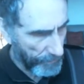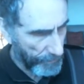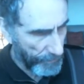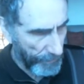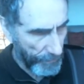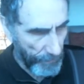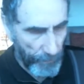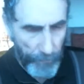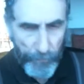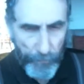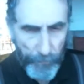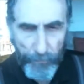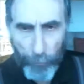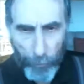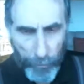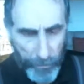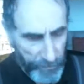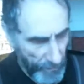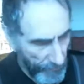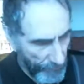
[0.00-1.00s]
indeed, the
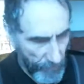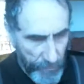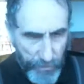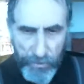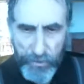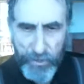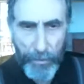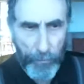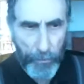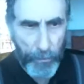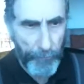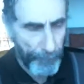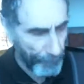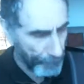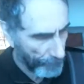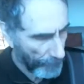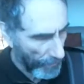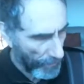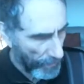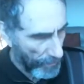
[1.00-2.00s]
14th of December.
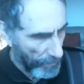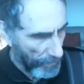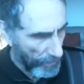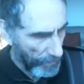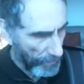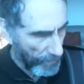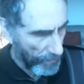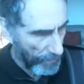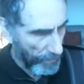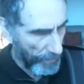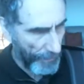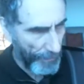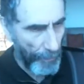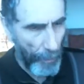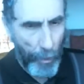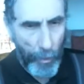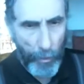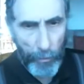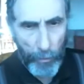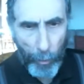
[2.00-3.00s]
Uh,
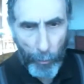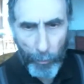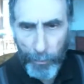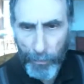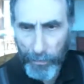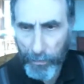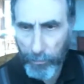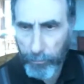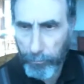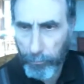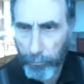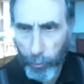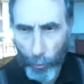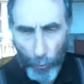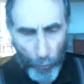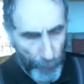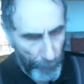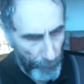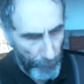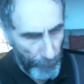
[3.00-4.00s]
and I'll open the
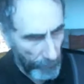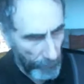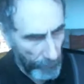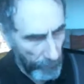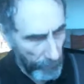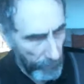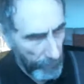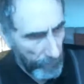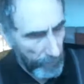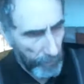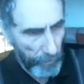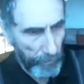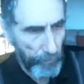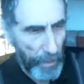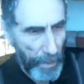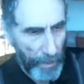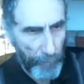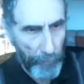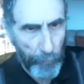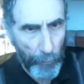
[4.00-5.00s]
portal on
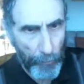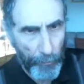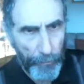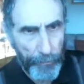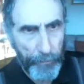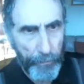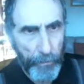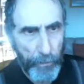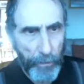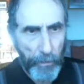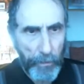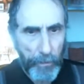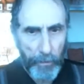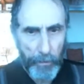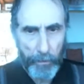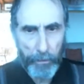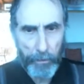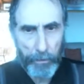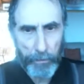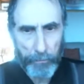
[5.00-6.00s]
Blackboard,
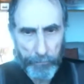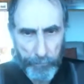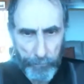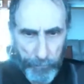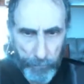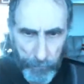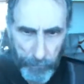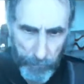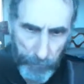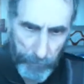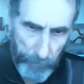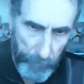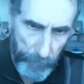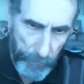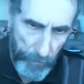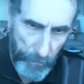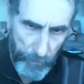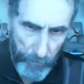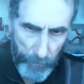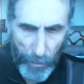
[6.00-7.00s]
um,
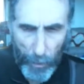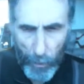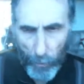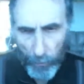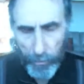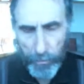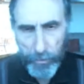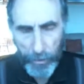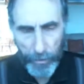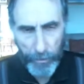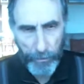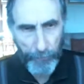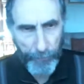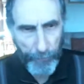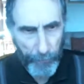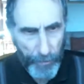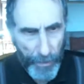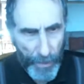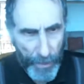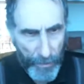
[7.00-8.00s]
you know, in, in
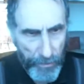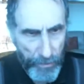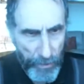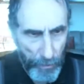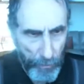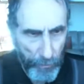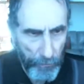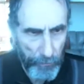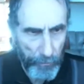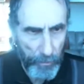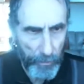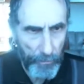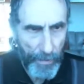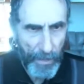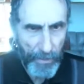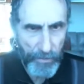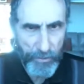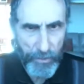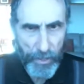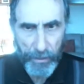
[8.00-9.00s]
a few days. I don't
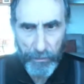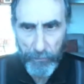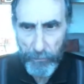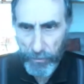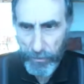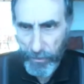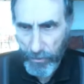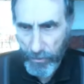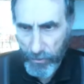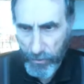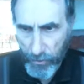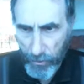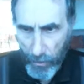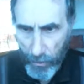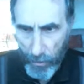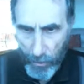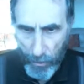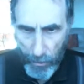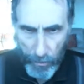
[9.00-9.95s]
imagine anybody's